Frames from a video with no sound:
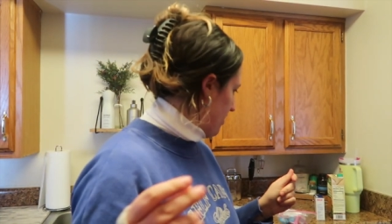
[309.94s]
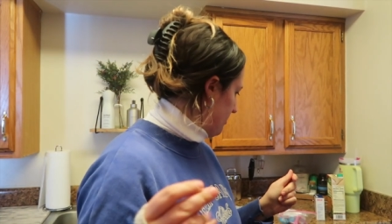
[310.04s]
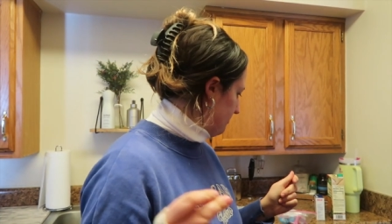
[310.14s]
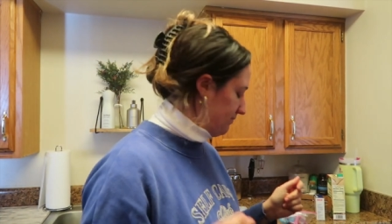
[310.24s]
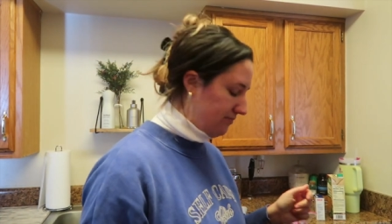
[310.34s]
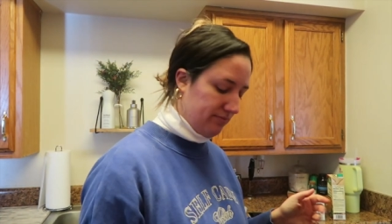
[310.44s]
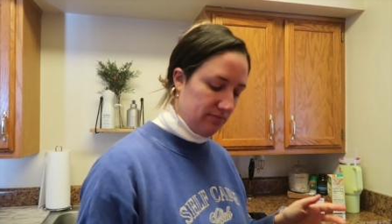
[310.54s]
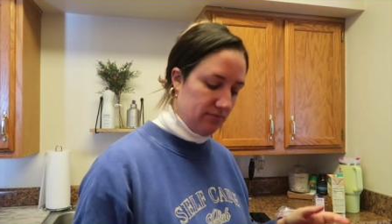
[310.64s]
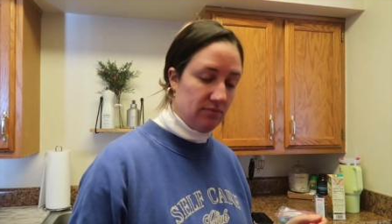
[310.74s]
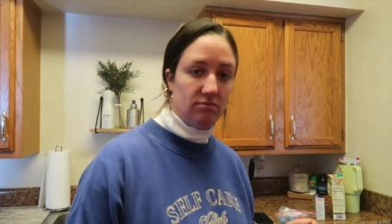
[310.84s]
uh,
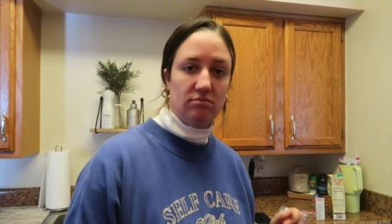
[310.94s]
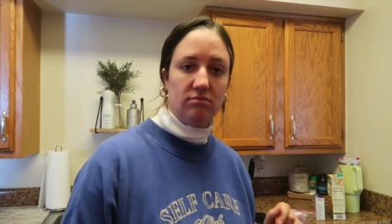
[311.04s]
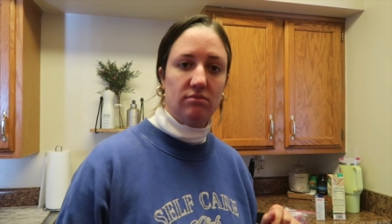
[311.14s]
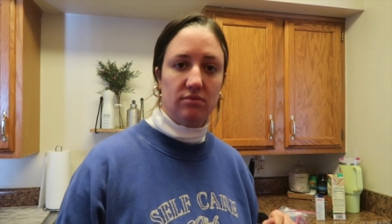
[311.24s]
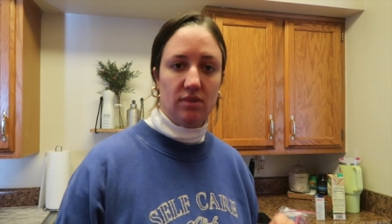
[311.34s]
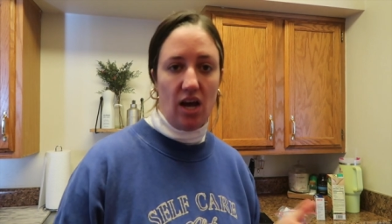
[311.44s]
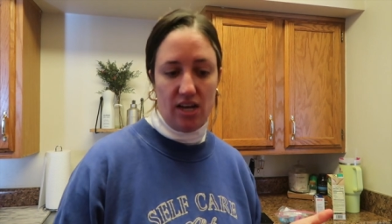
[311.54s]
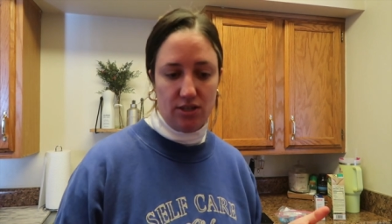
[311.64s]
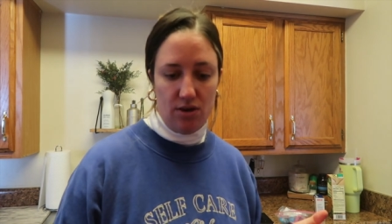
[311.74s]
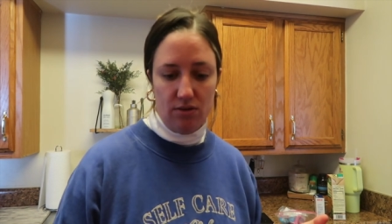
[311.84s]

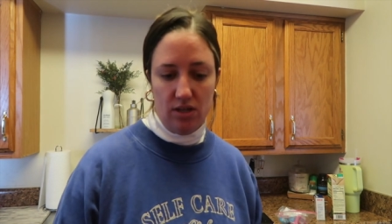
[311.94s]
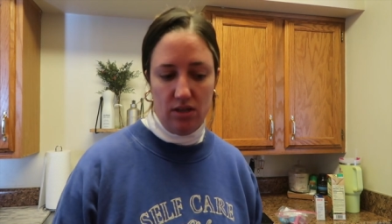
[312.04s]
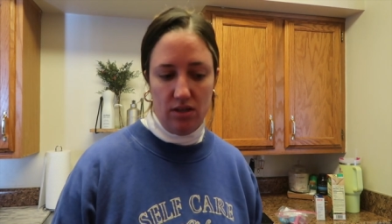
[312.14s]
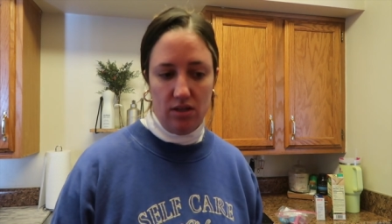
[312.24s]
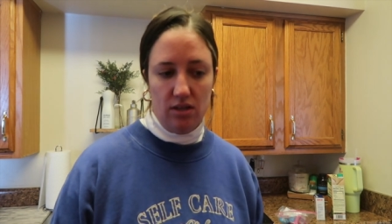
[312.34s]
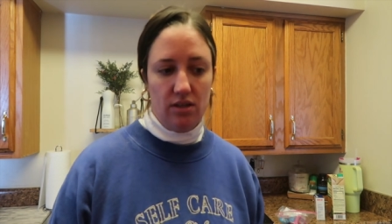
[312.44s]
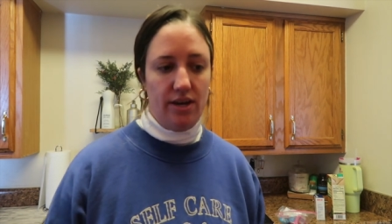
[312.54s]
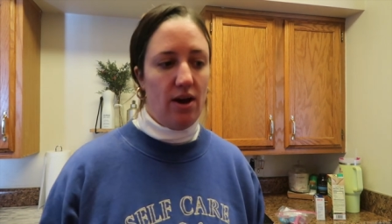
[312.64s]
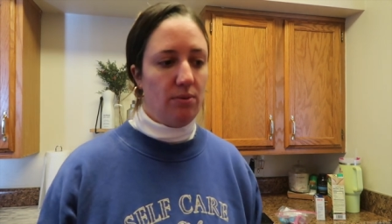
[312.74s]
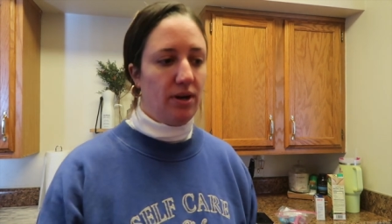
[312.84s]
Costco.
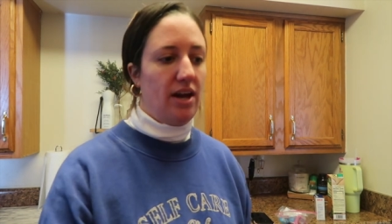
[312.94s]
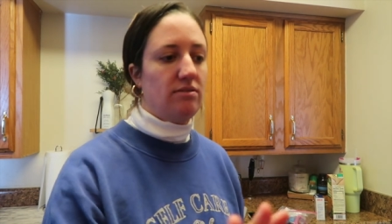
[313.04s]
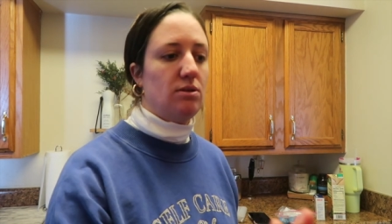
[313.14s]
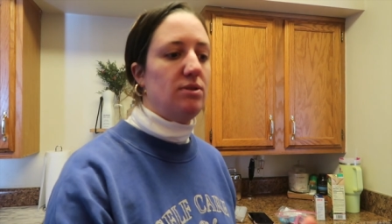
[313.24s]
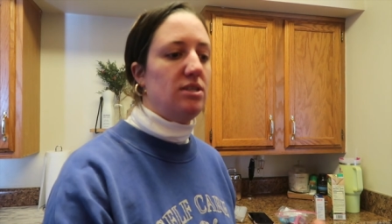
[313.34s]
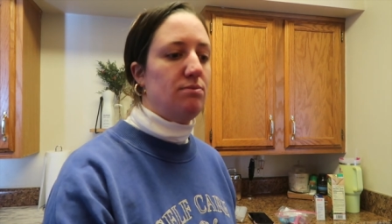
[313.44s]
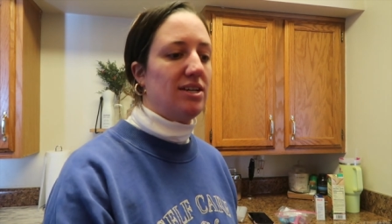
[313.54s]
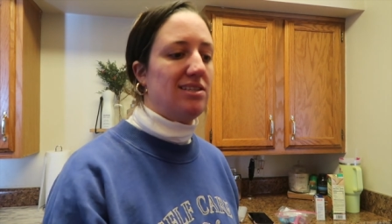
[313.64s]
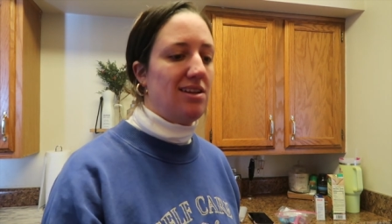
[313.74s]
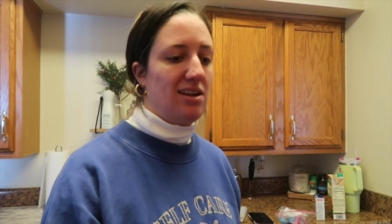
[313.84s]
Now I'm gonna have some of these
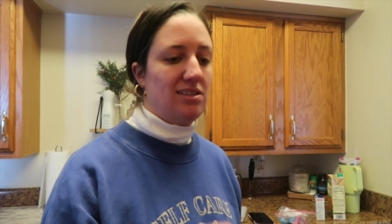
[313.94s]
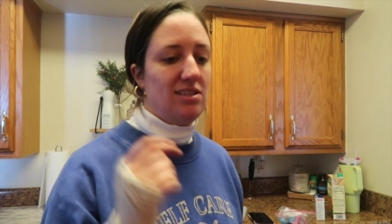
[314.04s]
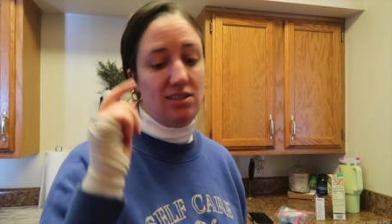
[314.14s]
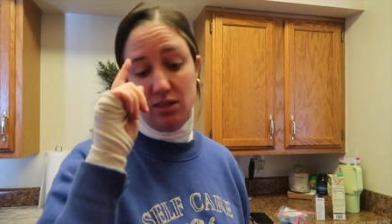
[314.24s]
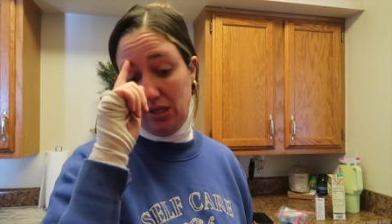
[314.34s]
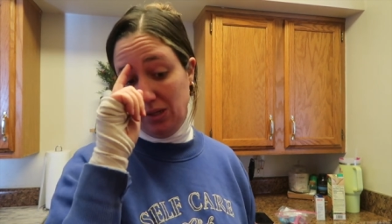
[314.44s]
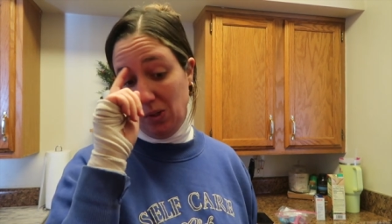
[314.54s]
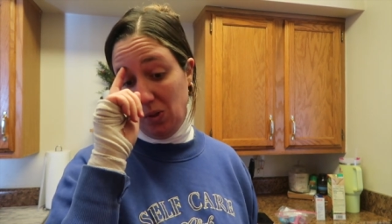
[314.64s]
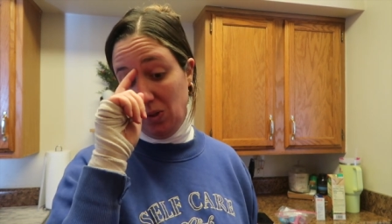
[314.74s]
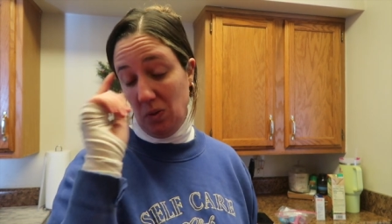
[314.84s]
mixed nuts
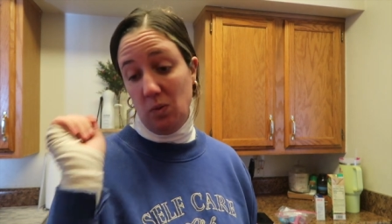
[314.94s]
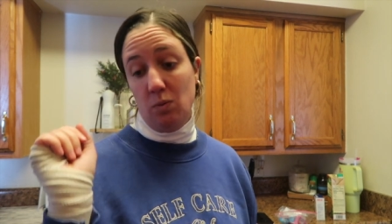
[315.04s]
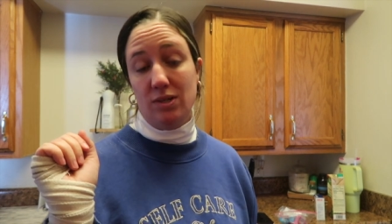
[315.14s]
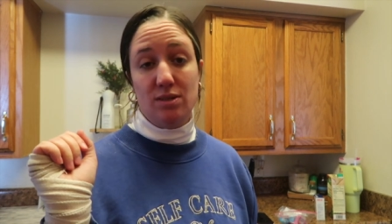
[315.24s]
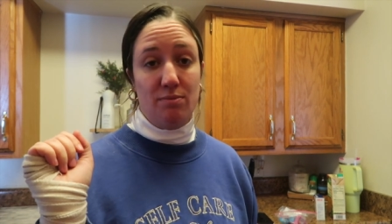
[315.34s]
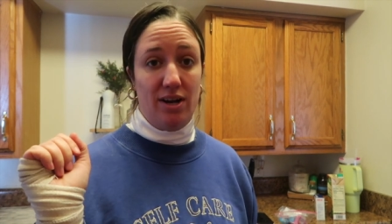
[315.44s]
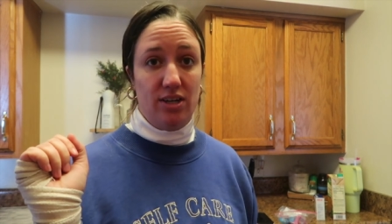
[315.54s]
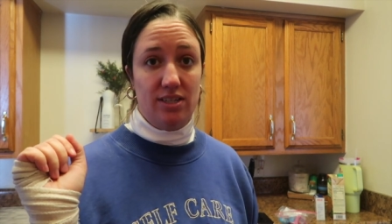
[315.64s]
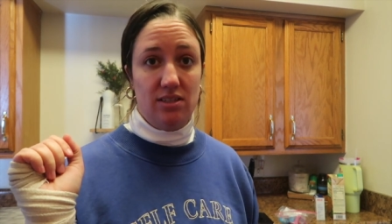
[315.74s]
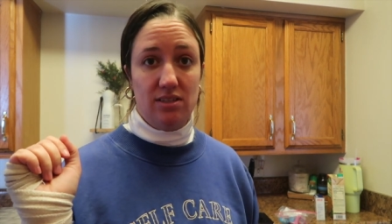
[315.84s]
with some
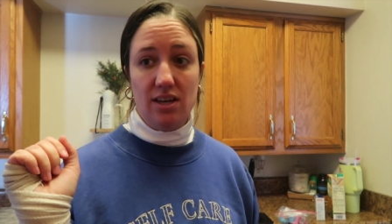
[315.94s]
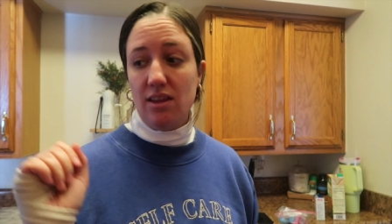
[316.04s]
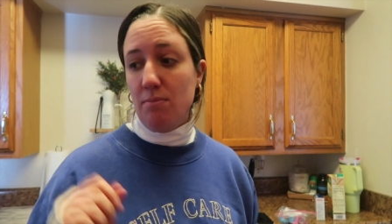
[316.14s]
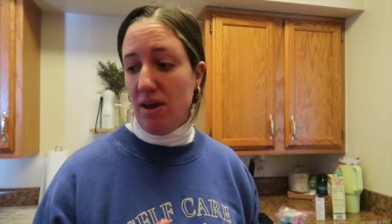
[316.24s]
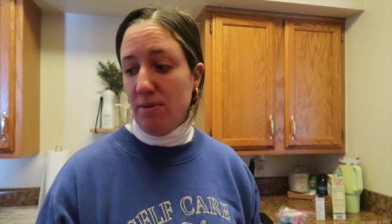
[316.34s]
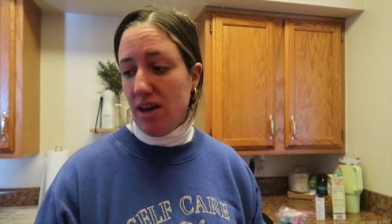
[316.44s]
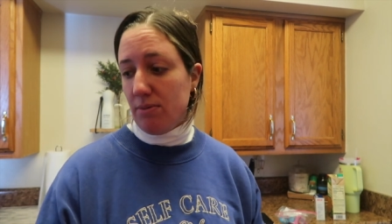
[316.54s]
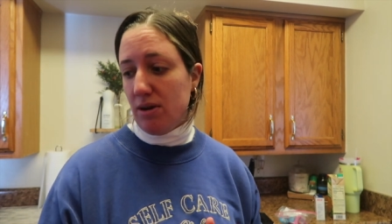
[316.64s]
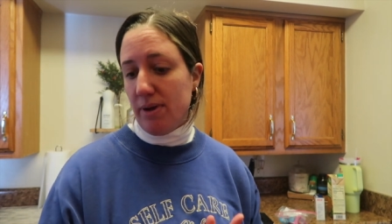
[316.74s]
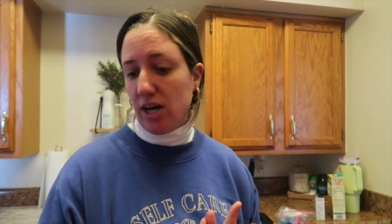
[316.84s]
berries. And then maybe I'm
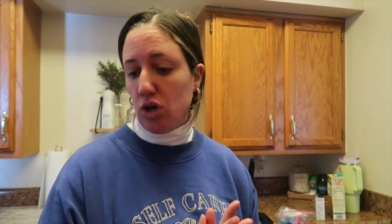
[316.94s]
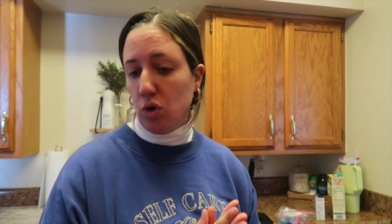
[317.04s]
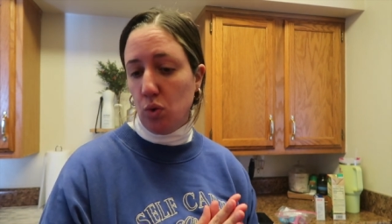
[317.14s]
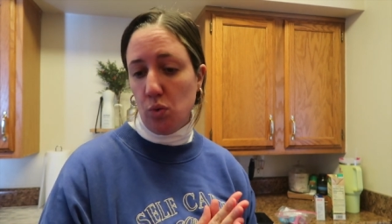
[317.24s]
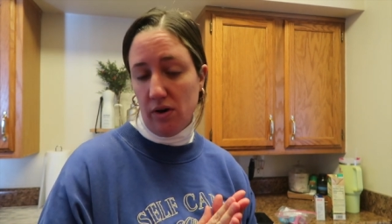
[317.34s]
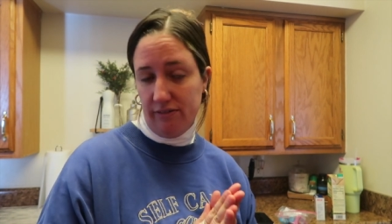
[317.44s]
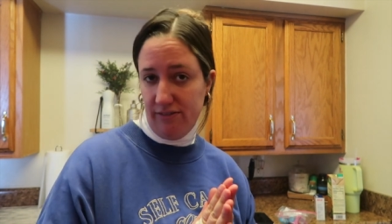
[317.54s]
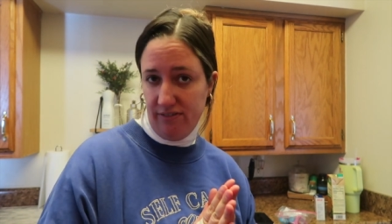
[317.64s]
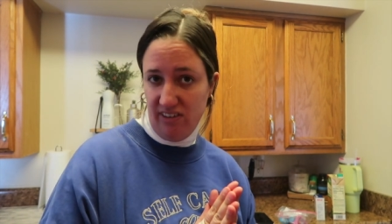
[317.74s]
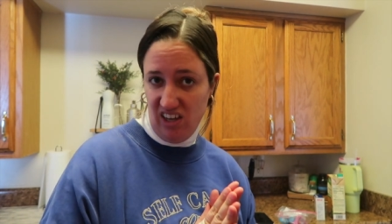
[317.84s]
gonna make a
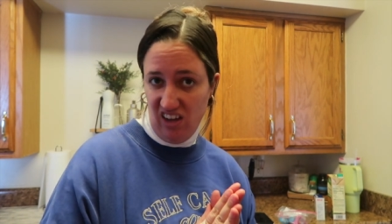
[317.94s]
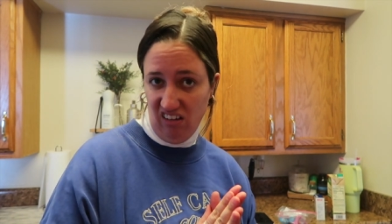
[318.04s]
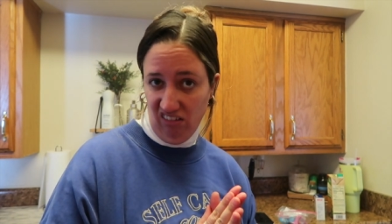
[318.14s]
coffee.